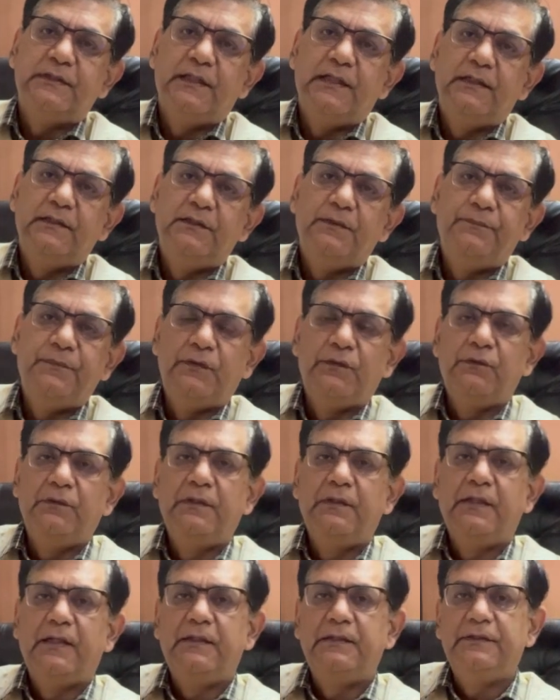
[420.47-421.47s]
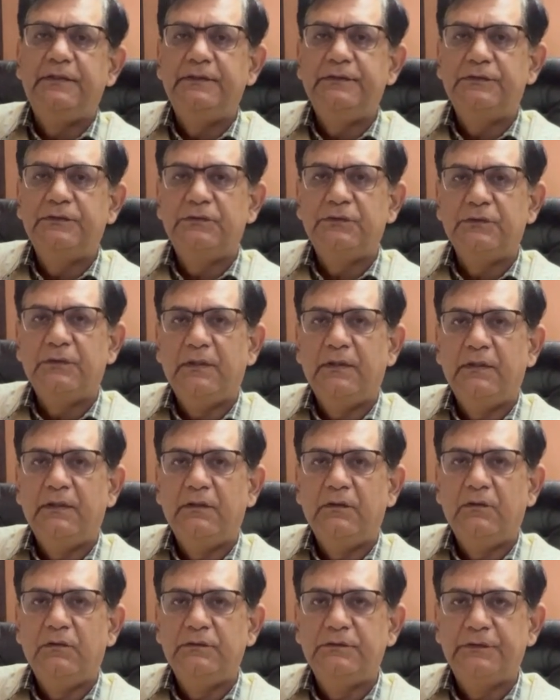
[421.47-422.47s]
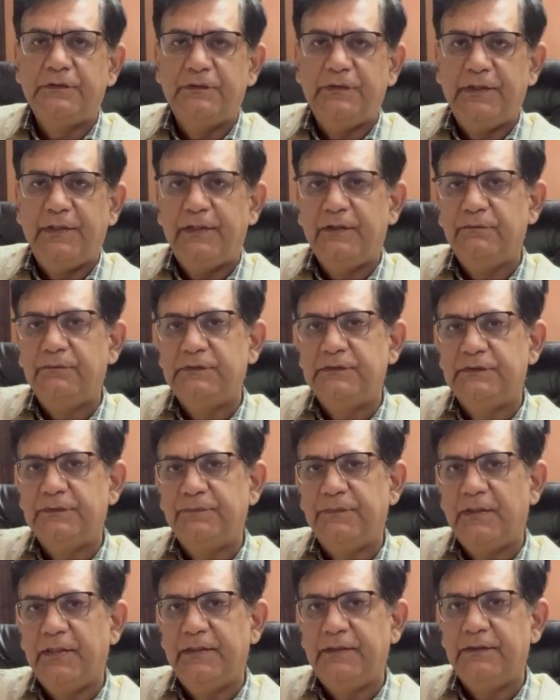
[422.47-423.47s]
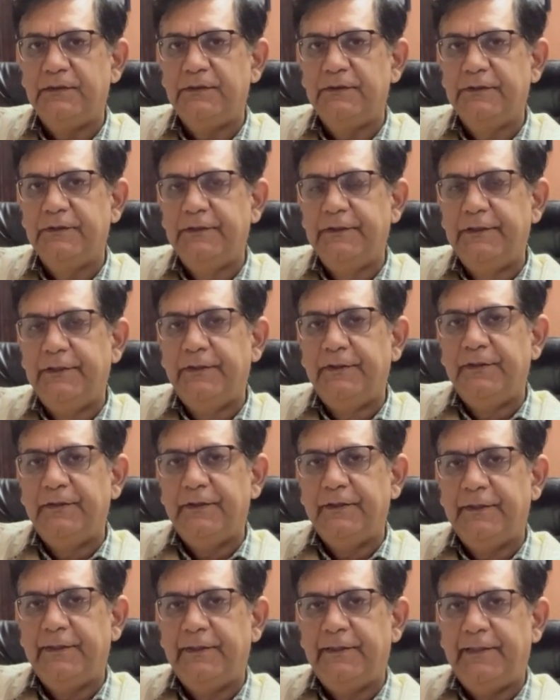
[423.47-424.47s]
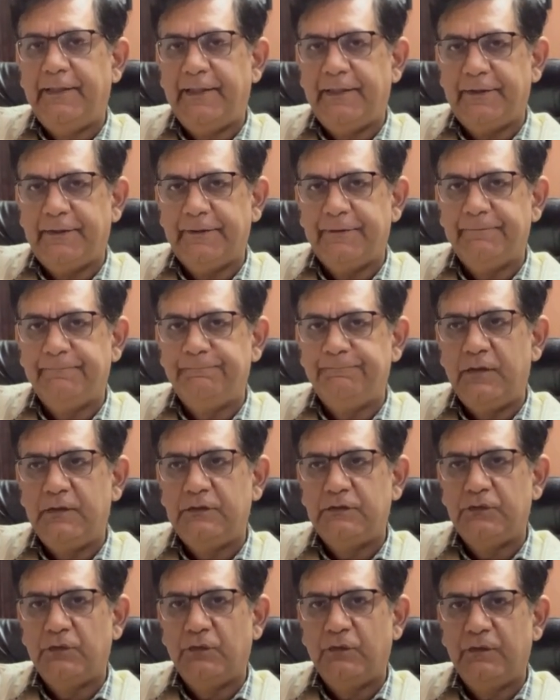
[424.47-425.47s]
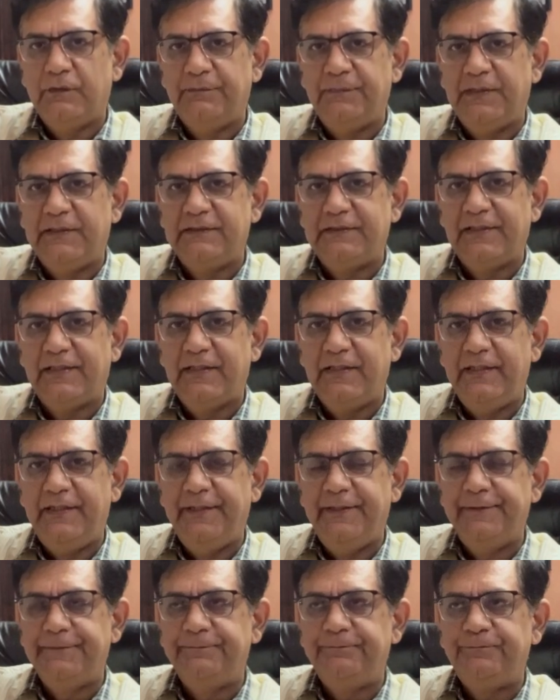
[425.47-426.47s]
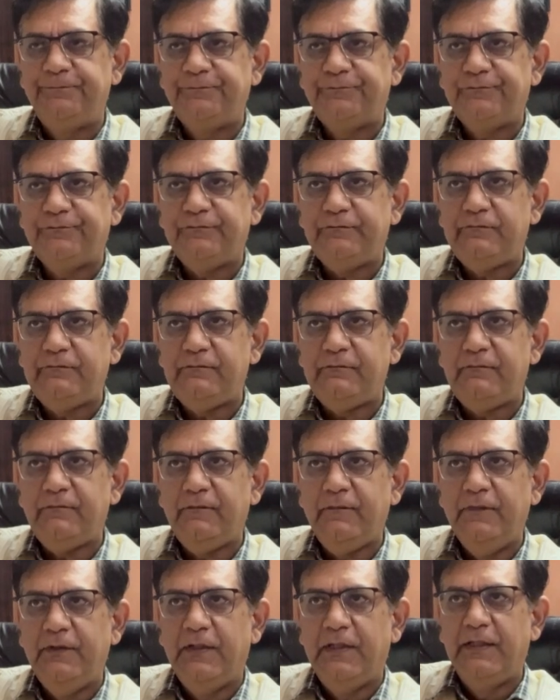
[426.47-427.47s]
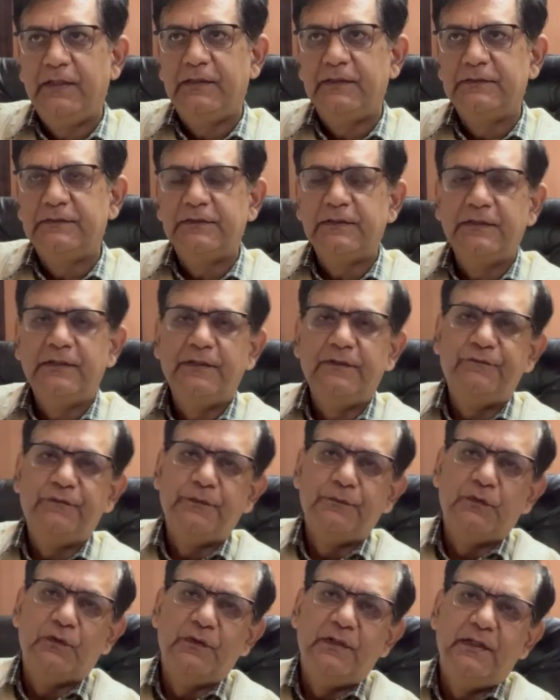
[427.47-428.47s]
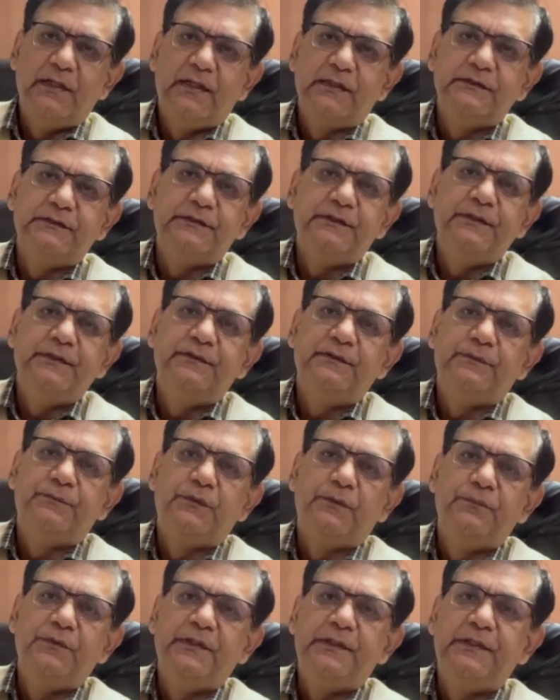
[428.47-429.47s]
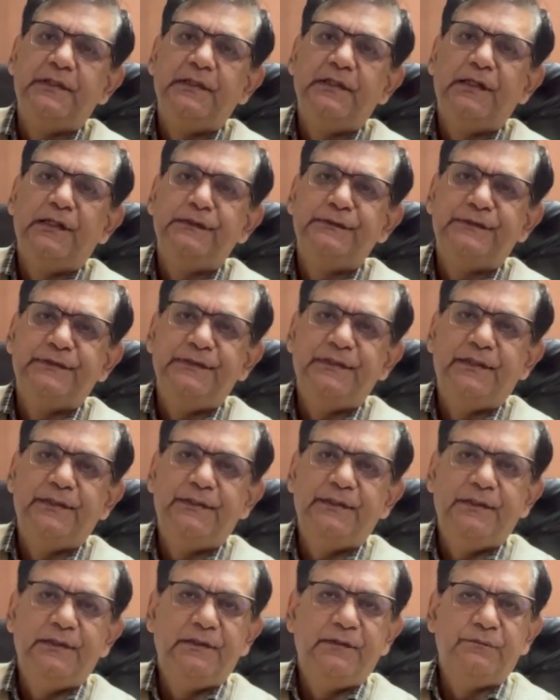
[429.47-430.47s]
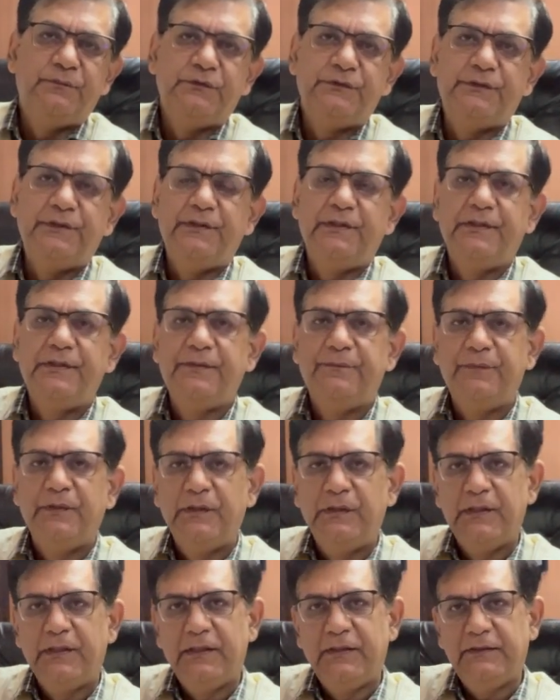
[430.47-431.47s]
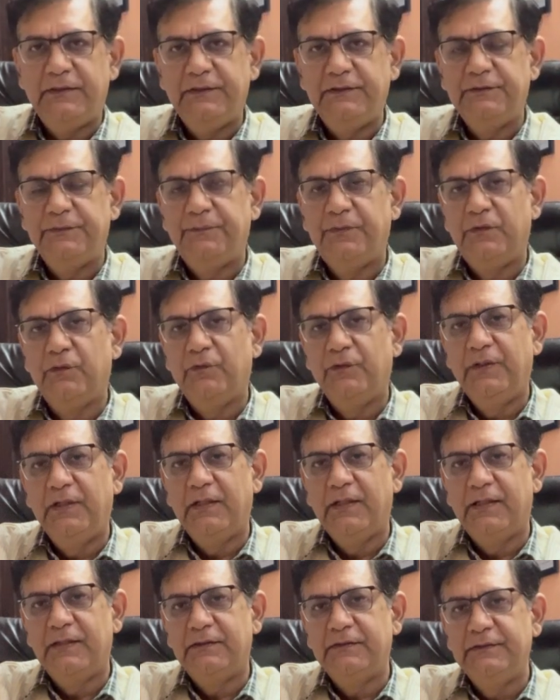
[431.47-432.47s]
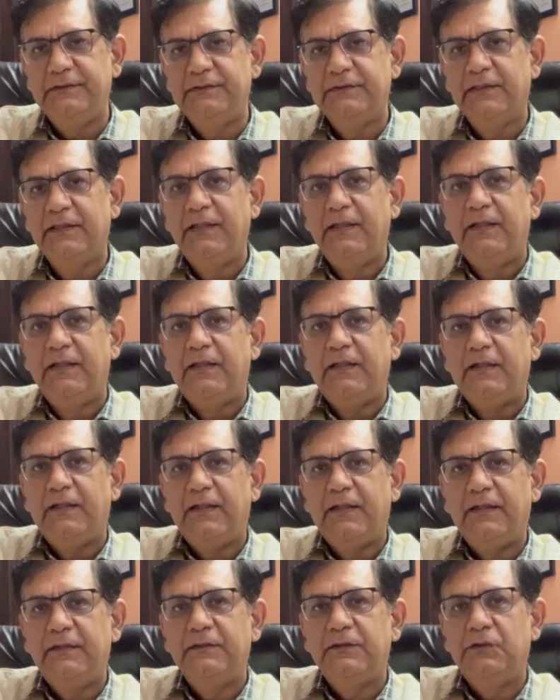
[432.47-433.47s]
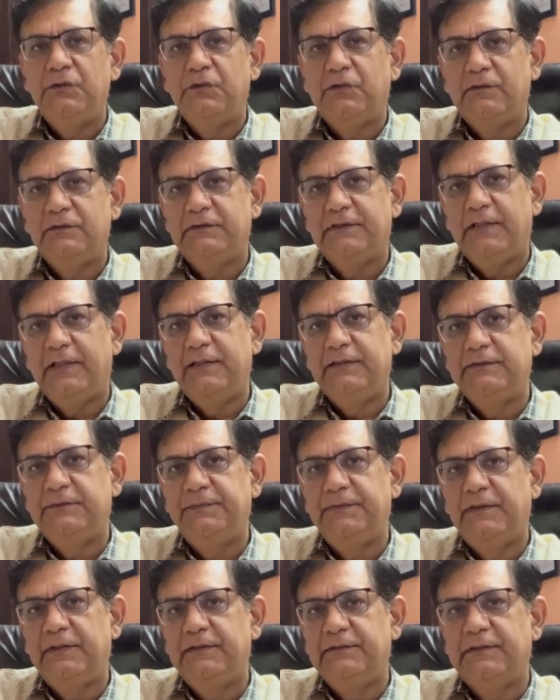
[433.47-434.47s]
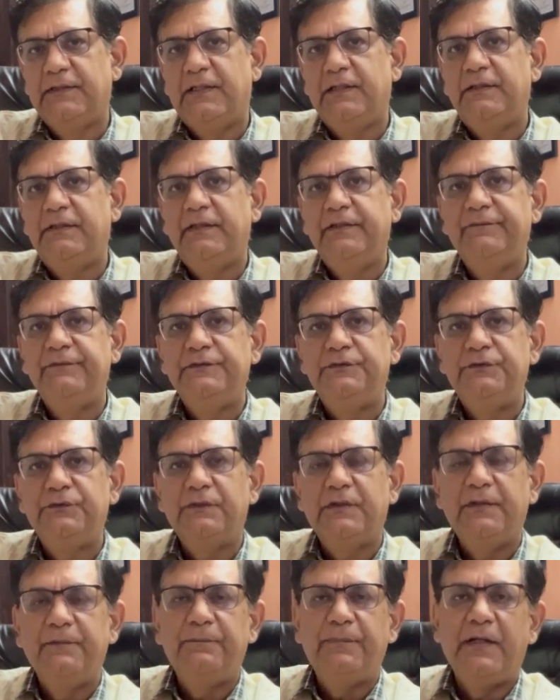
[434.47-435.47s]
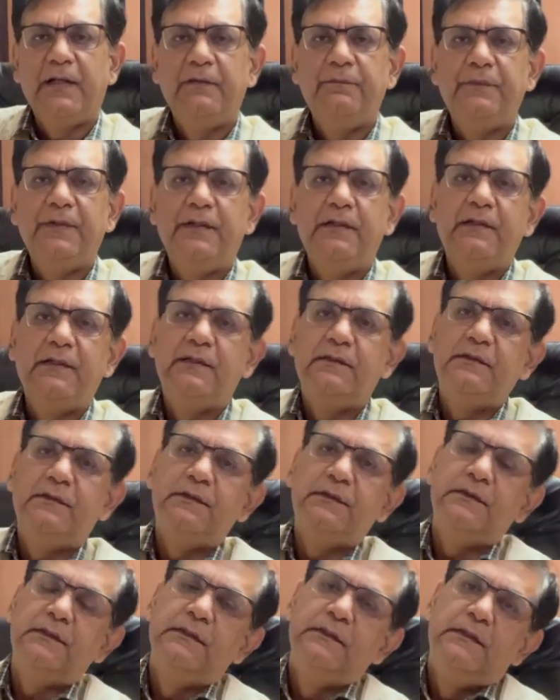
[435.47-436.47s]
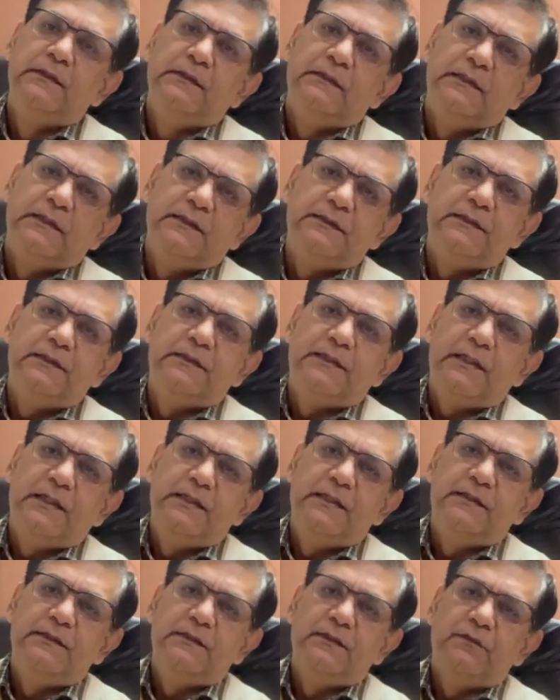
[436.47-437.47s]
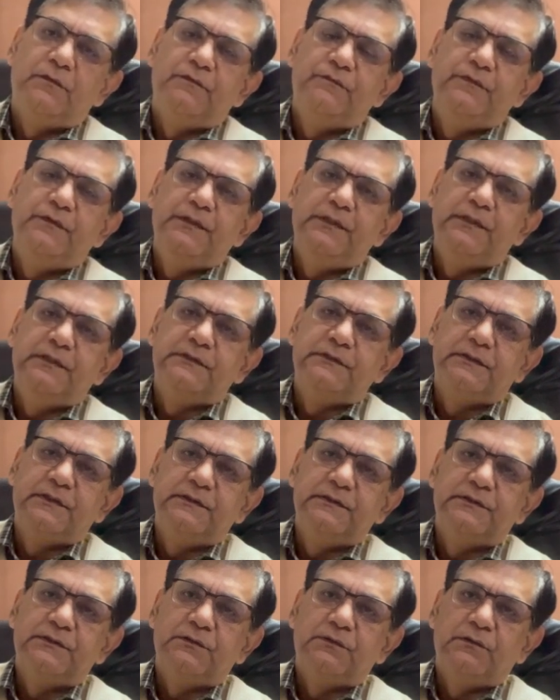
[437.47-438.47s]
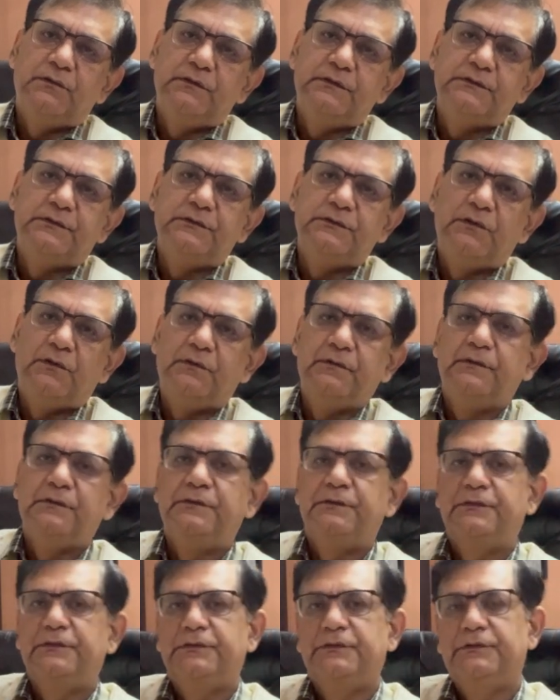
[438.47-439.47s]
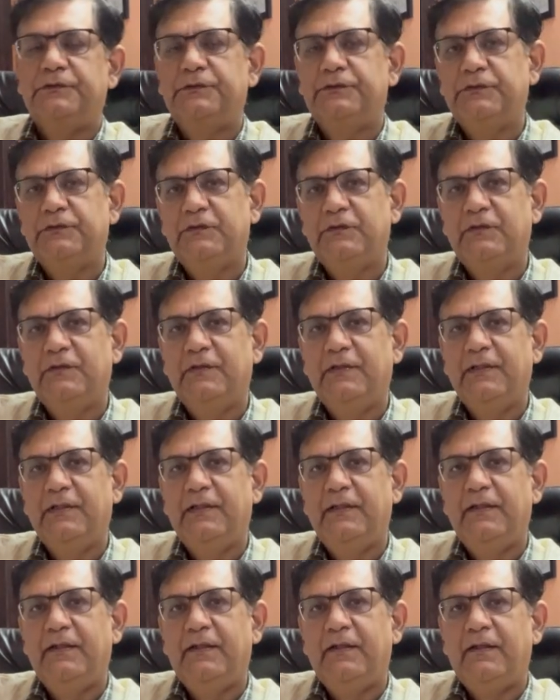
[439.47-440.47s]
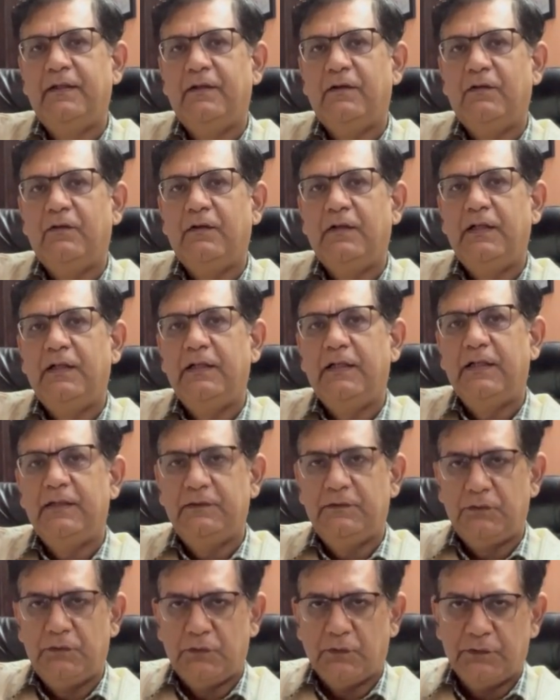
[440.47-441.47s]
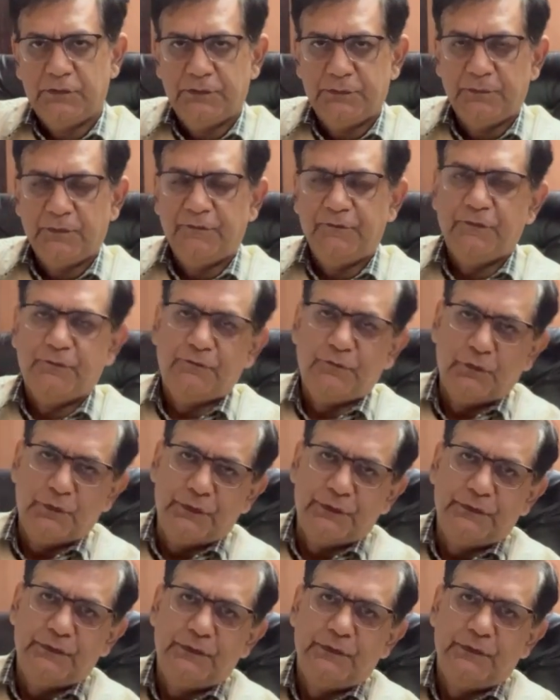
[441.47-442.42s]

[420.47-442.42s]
and the peroneal arteries also there which supply the leg. So basically it is the femoral artery, the popliteal artery, anterior and posterior tibial arteries, peroneal arteries, and the dorsalis pedis artery, which you can palpate at the tendon of the extensor hallucis longus at the dorsum of the foot.